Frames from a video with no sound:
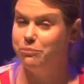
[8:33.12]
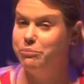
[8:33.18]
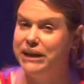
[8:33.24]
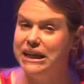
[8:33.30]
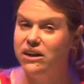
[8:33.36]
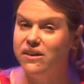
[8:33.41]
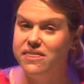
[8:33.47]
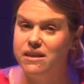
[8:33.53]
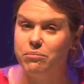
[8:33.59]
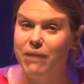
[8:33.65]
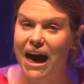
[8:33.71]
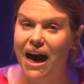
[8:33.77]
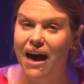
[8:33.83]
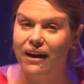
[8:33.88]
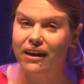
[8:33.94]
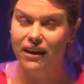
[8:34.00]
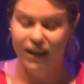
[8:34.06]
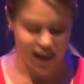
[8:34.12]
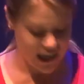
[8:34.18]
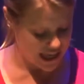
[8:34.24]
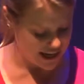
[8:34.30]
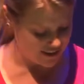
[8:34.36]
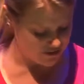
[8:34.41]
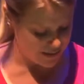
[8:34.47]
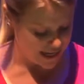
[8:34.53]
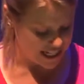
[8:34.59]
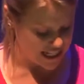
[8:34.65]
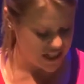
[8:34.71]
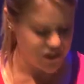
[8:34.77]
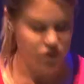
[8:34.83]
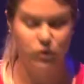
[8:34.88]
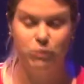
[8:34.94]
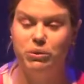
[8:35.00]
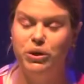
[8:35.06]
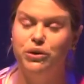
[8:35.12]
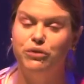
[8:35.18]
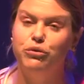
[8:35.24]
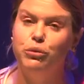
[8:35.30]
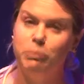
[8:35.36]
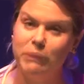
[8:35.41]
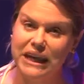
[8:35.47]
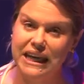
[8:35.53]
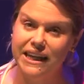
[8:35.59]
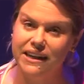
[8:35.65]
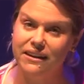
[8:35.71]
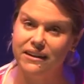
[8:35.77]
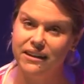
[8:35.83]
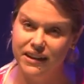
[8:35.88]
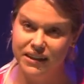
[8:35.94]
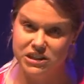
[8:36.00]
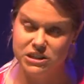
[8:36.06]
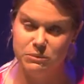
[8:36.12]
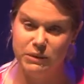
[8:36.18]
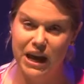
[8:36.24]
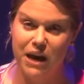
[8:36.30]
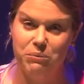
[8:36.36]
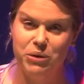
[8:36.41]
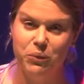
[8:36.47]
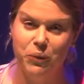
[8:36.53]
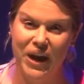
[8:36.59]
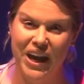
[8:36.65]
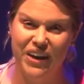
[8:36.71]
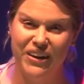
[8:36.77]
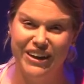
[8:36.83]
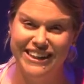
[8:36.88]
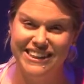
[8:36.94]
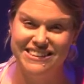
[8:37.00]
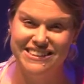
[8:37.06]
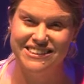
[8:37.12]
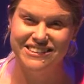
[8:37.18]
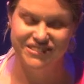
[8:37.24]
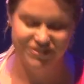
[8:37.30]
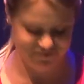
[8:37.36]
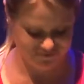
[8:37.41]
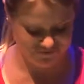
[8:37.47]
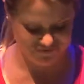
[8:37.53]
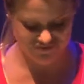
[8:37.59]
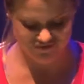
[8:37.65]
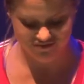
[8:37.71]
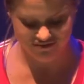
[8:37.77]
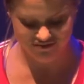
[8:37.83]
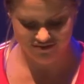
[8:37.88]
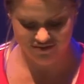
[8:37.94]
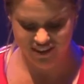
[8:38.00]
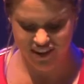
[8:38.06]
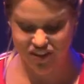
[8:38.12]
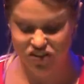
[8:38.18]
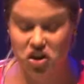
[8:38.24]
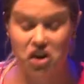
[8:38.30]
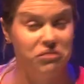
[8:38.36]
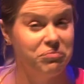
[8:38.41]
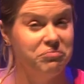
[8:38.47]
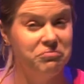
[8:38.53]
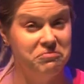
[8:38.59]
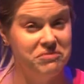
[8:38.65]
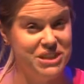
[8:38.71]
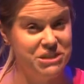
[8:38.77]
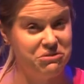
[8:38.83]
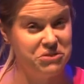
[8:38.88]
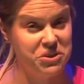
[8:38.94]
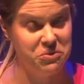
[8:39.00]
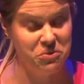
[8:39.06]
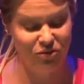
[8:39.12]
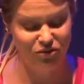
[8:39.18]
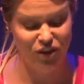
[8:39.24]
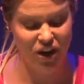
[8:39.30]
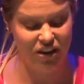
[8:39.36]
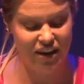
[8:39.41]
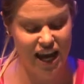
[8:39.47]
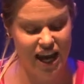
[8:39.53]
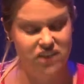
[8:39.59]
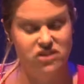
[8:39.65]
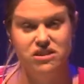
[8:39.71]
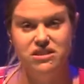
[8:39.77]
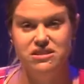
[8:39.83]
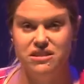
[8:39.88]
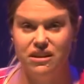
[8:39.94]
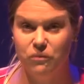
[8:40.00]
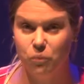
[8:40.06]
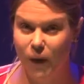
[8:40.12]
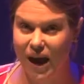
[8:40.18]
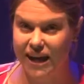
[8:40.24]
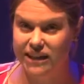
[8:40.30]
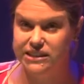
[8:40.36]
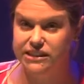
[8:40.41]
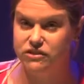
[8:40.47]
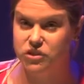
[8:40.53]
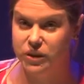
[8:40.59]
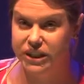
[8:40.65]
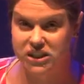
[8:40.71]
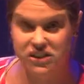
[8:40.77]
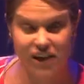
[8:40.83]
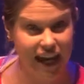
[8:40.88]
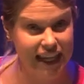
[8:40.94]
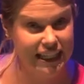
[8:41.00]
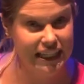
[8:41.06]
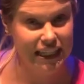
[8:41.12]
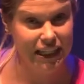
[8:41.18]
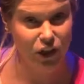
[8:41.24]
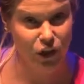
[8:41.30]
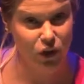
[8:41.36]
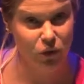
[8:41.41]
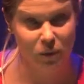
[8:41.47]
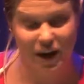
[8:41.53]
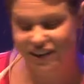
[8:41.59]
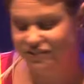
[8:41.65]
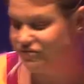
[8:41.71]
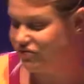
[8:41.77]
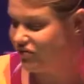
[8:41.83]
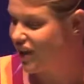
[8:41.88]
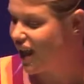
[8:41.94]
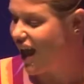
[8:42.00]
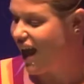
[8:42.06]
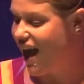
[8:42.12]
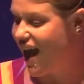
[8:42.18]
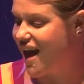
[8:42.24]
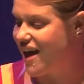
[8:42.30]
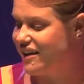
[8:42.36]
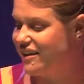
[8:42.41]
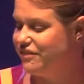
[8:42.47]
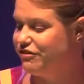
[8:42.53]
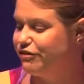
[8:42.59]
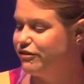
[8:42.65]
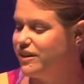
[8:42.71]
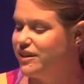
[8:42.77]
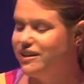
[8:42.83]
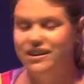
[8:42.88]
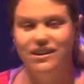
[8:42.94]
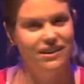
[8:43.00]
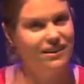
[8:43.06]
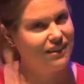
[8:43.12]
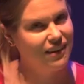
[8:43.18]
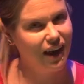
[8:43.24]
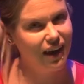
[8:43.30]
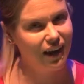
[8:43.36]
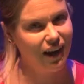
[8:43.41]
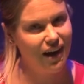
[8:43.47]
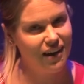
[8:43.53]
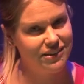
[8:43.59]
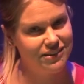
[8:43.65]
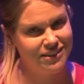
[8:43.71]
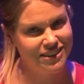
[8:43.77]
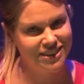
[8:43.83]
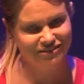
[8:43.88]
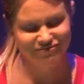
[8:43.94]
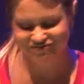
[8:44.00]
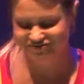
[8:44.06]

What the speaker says: pin on the back and I've made it into a beautiful pin to be able to wear it. So, different variations and ways of doing a tiny little cute one out of egg cartons.